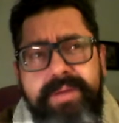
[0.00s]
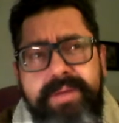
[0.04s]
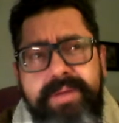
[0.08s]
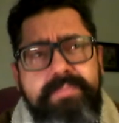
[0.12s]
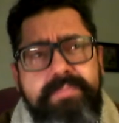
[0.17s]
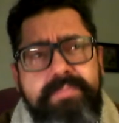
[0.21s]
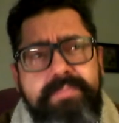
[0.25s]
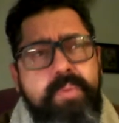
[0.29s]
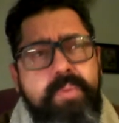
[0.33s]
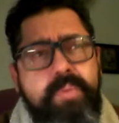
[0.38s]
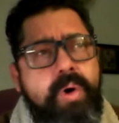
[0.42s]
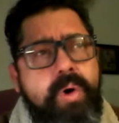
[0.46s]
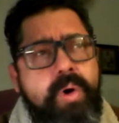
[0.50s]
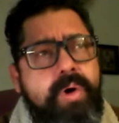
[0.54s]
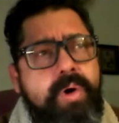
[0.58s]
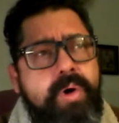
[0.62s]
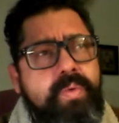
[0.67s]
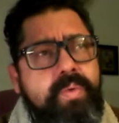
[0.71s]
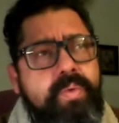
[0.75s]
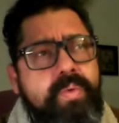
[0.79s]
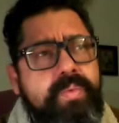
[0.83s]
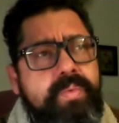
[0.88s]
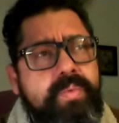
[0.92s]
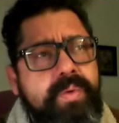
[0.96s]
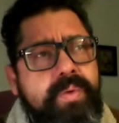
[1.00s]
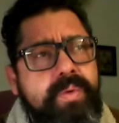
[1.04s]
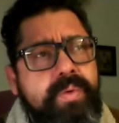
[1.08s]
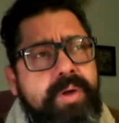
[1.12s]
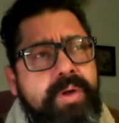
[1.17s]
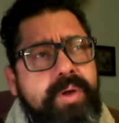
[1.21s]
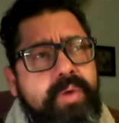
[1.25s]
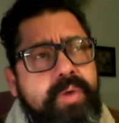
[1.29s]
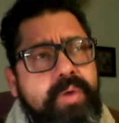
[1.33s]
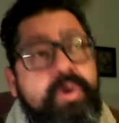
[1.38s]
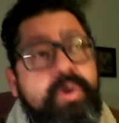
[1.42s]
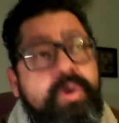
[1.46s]
more
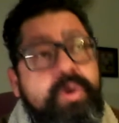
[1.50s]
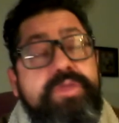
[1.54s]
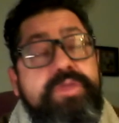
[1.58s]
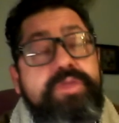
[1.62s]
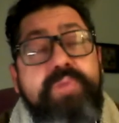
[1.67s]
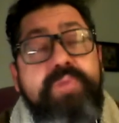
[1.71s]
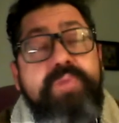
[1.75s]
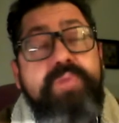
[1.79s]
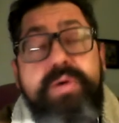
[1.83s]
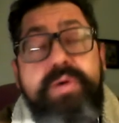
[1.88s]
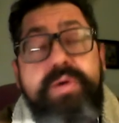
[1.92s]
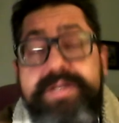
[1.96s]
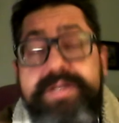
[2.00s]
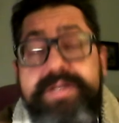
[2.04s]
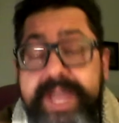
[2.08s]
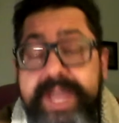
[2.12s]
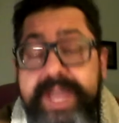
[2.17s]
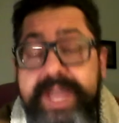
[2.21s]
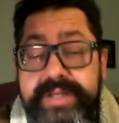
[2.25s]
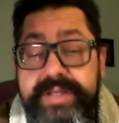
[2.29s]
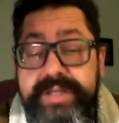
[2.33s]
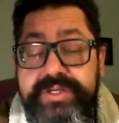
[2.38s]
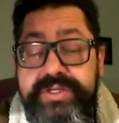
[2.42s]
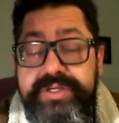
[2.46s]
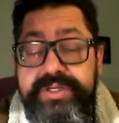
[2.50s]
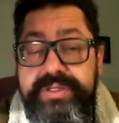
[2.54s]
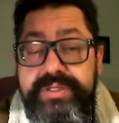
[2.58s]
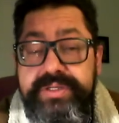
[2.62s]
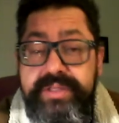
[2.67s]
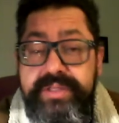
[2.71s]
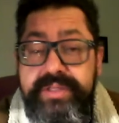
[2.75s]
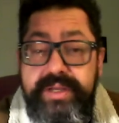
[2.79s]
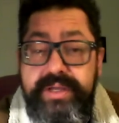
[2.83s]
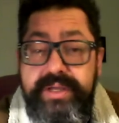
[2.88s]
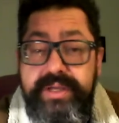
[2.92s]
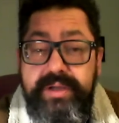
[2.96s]
worth more
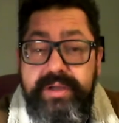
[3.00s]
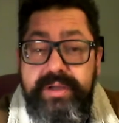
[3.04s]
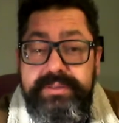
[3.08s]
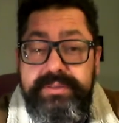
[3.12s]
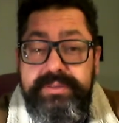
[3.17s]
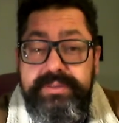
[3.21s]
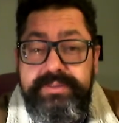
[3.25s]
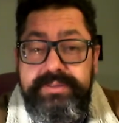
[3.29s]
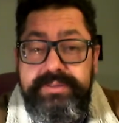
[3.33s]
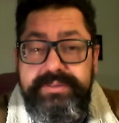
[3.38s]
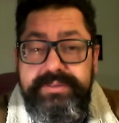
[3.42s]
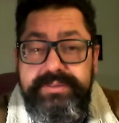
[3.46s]
attention than not.